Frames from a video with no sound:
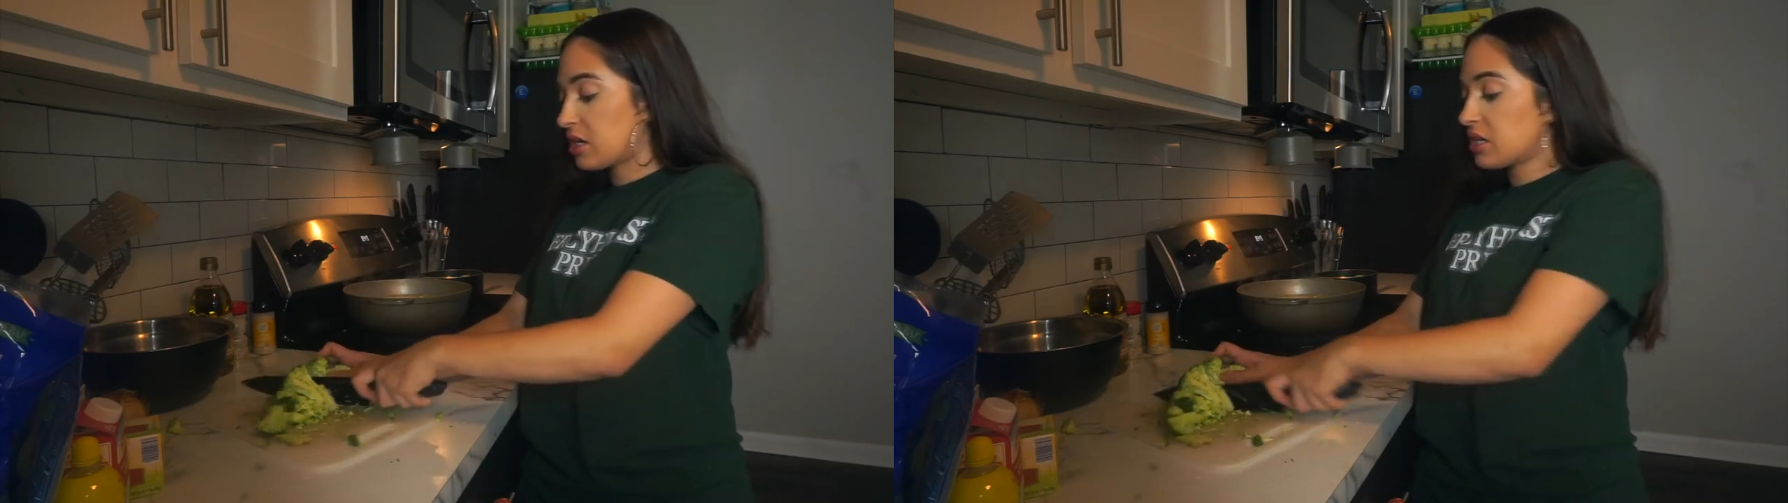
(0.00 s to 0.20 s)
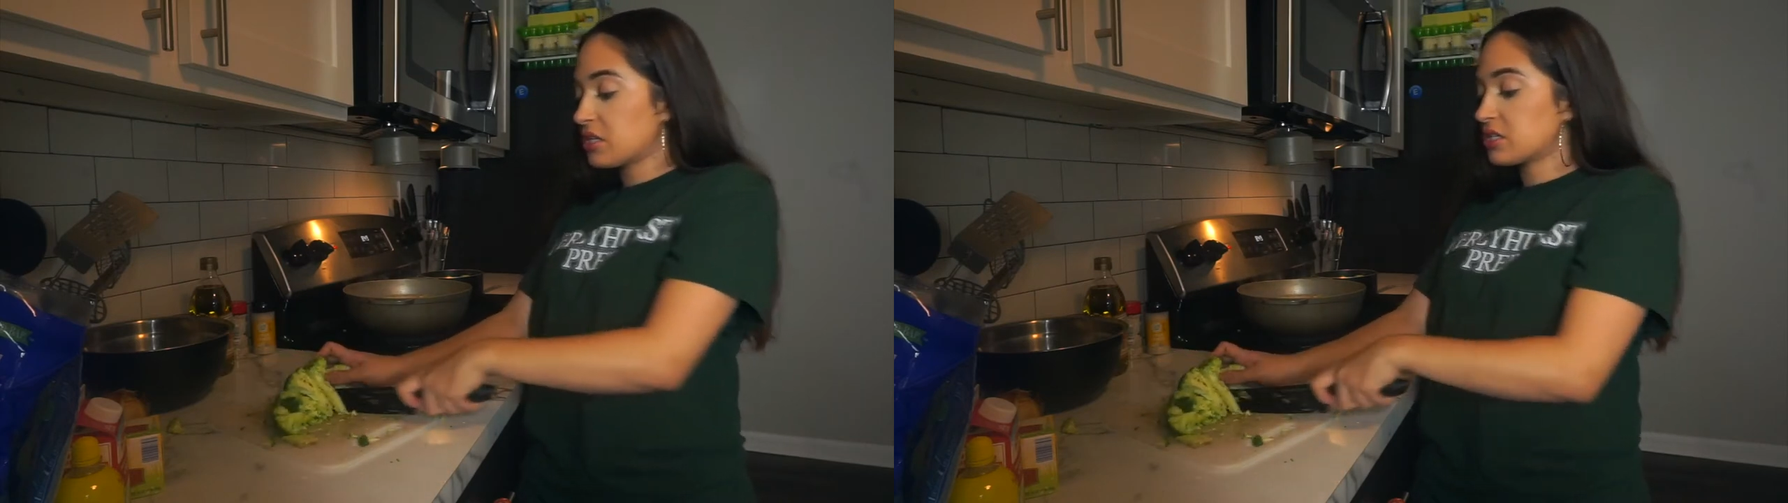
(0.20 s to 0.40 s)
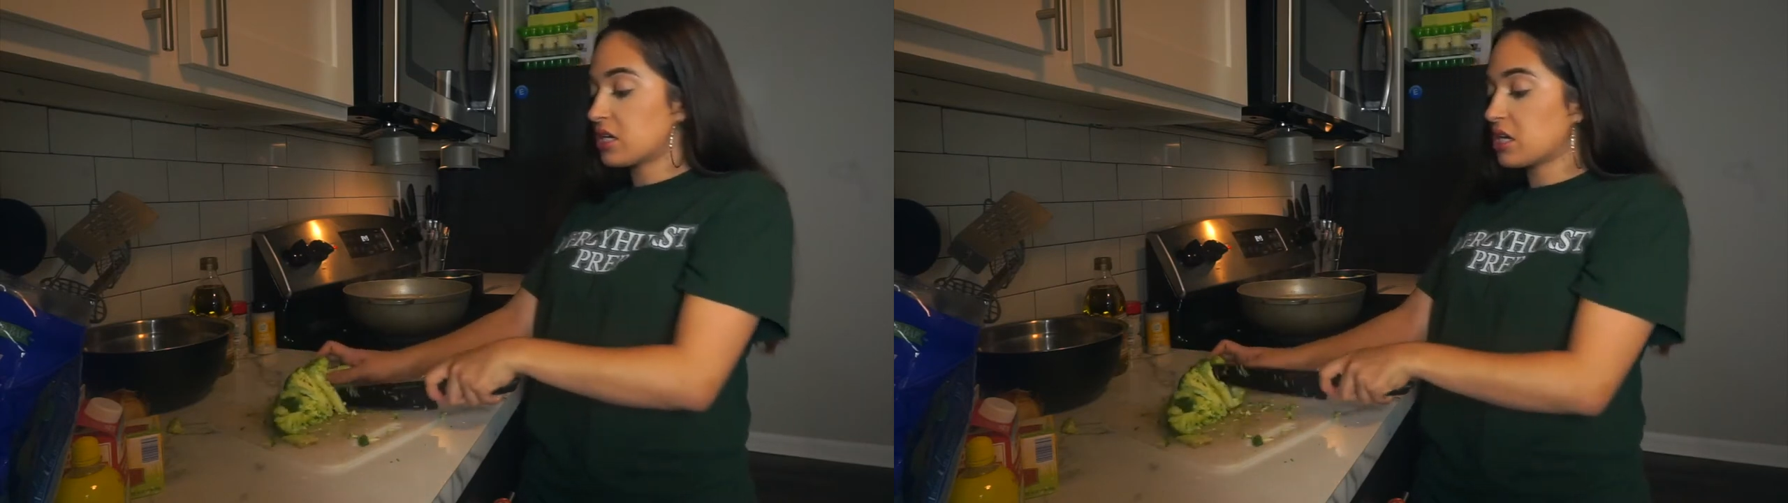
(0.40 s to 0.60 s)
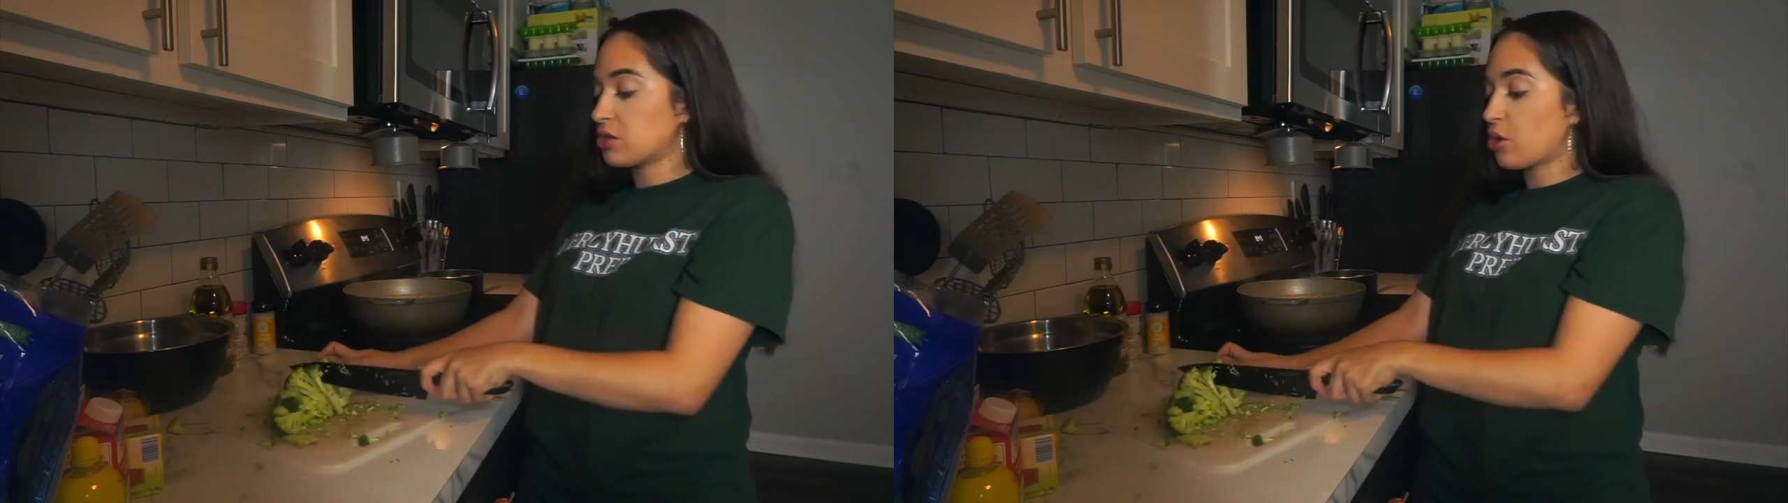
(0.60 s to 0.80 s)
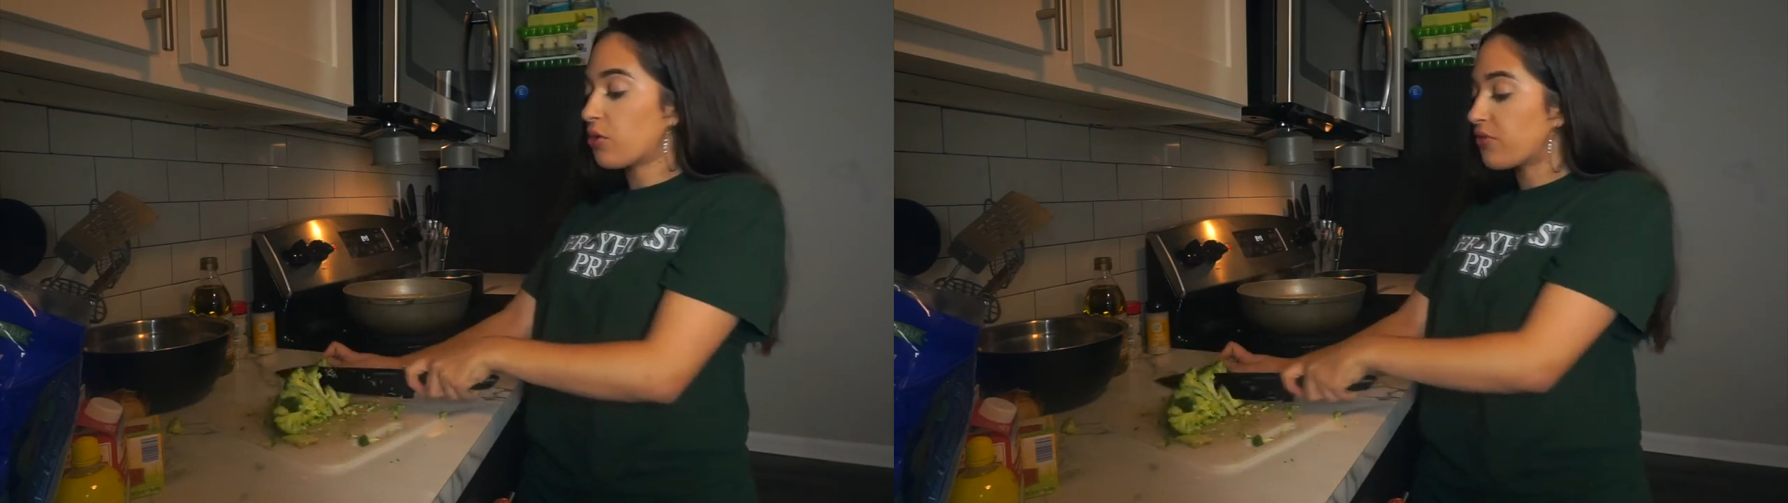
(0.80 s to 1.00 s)
He doesn't eat
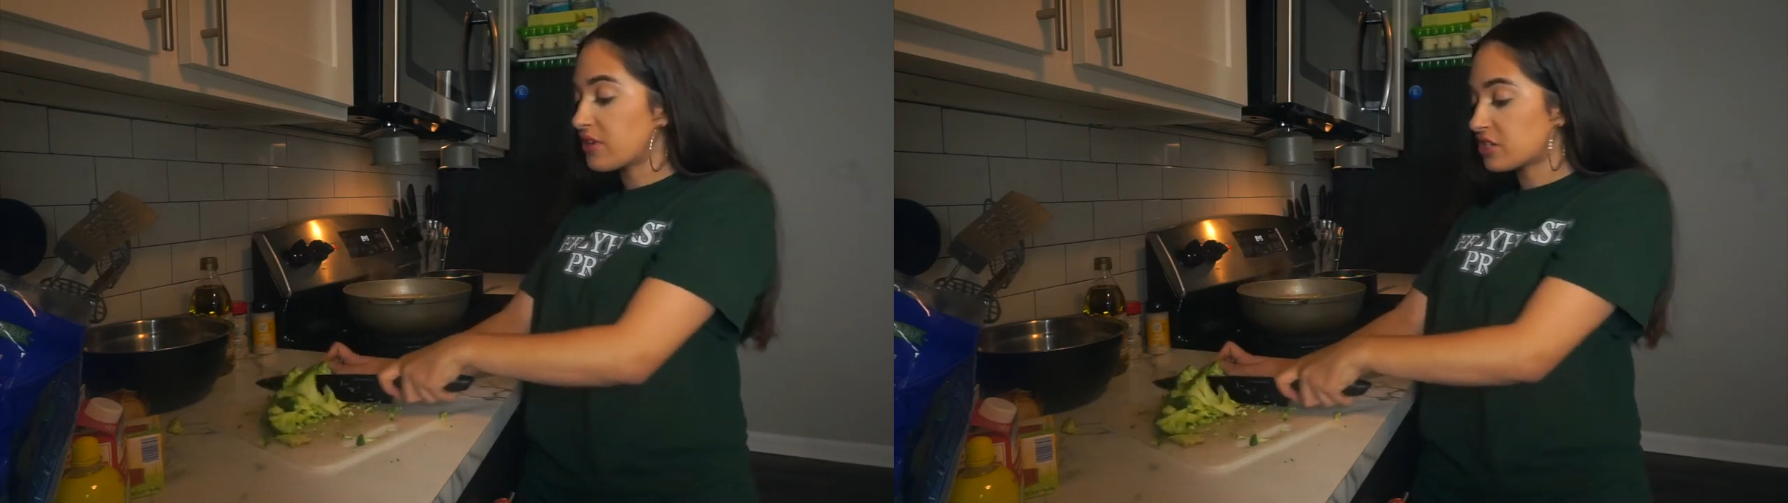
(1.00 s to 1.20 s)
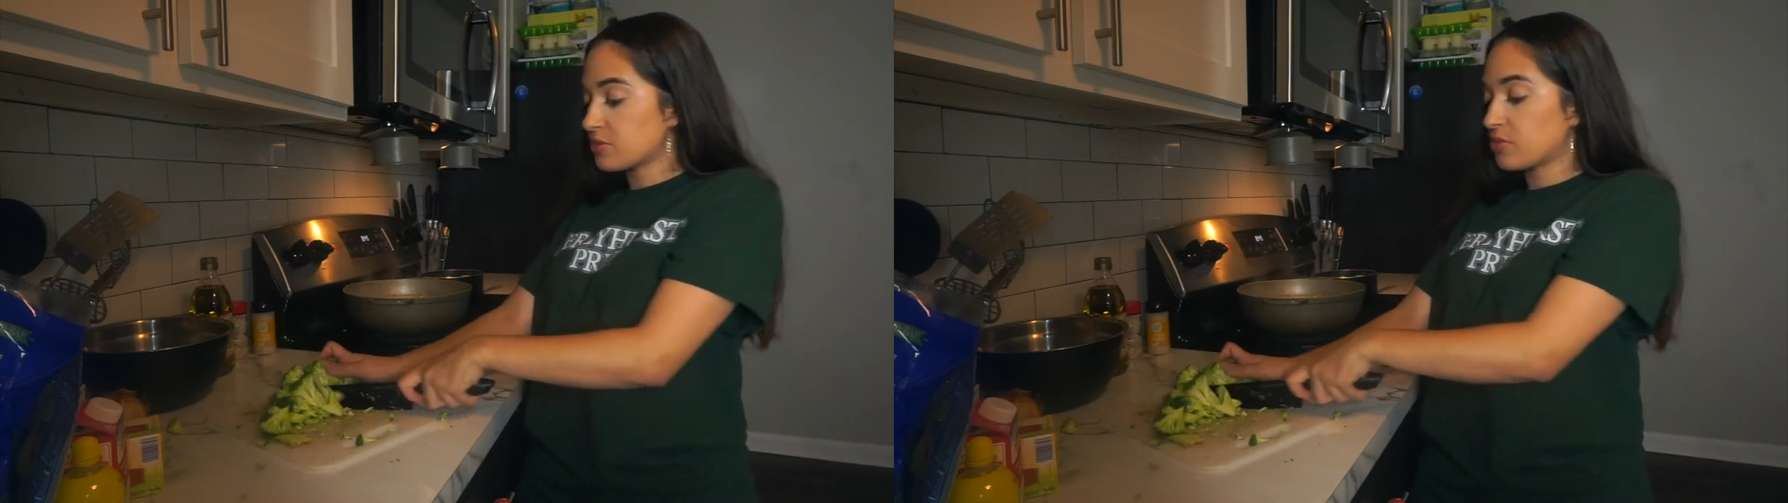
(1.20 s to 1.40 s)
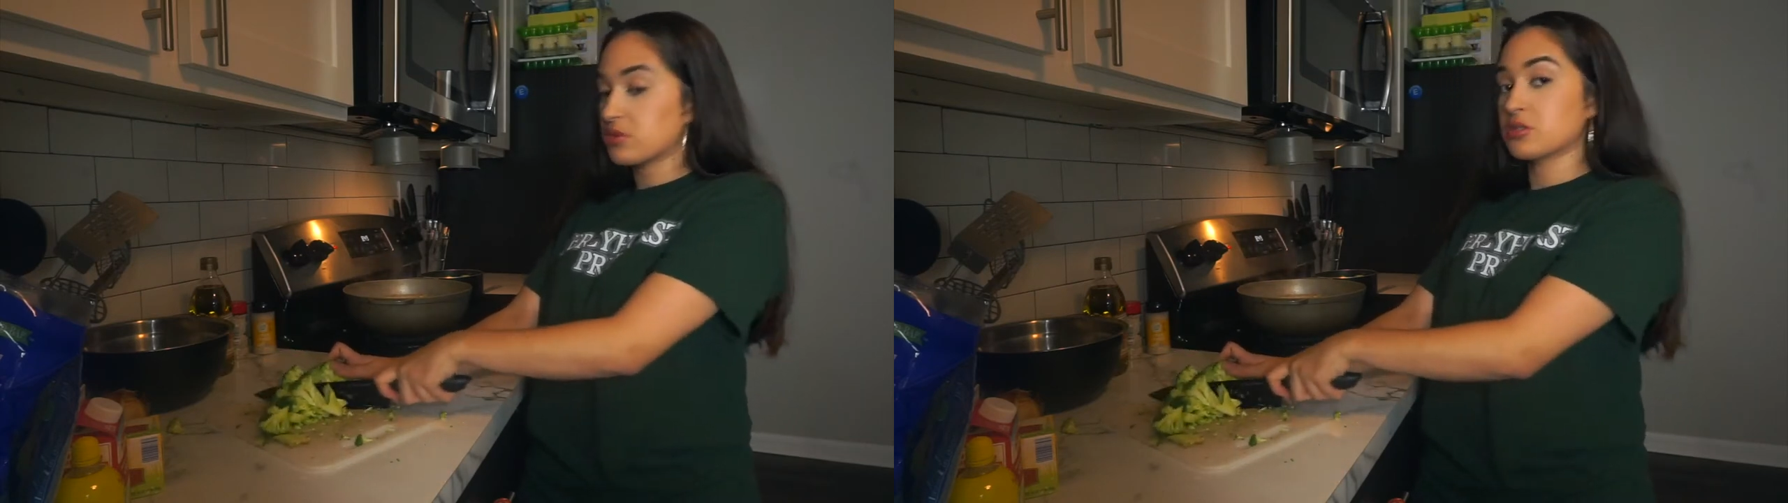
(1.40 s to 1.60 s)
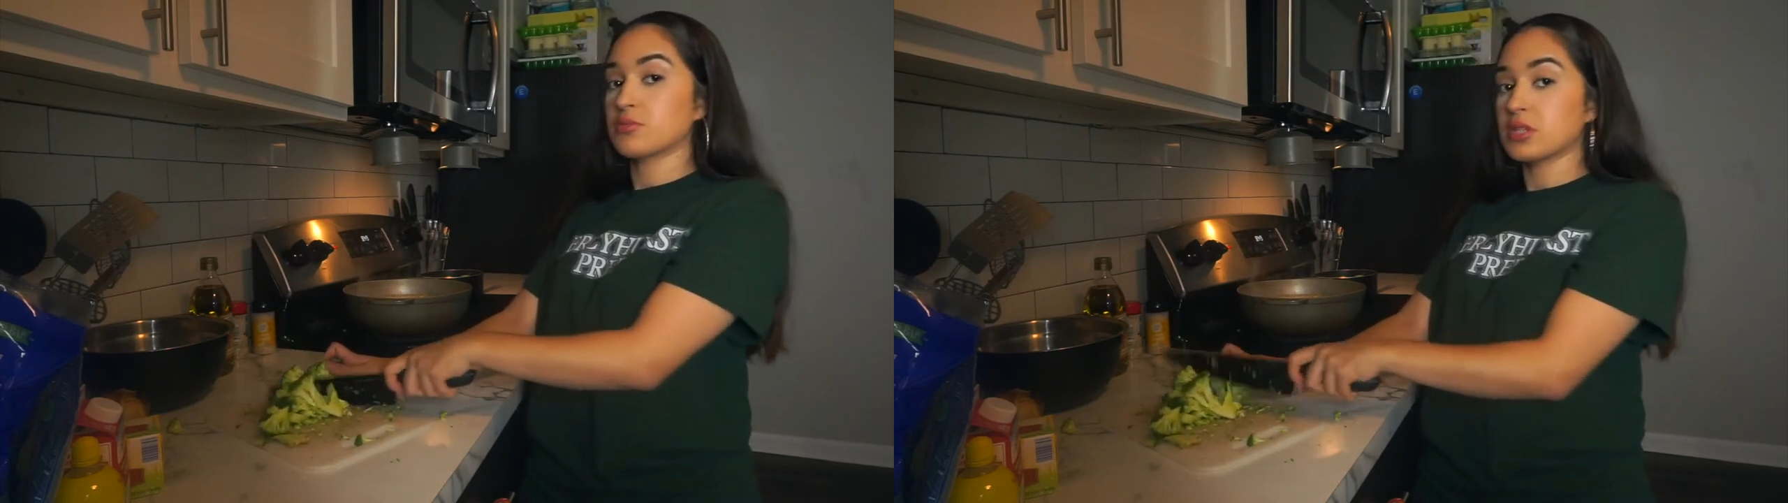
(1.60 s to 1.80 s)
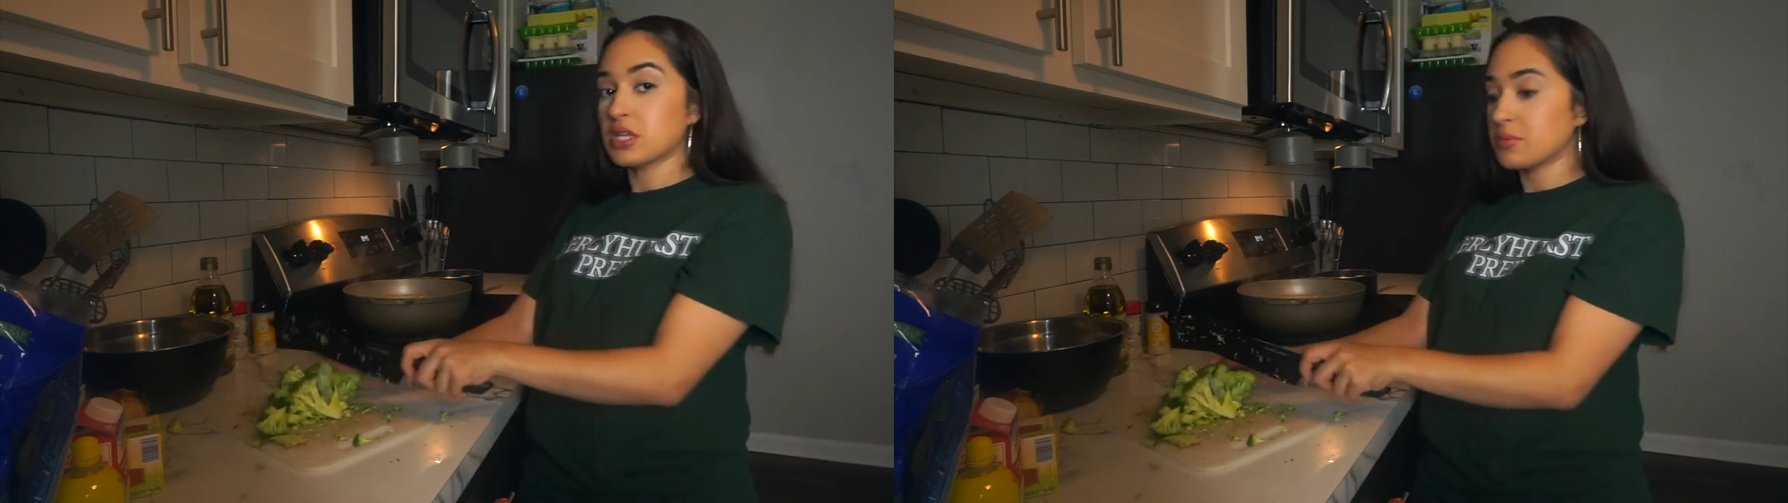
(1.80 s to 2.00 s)
no vegetables really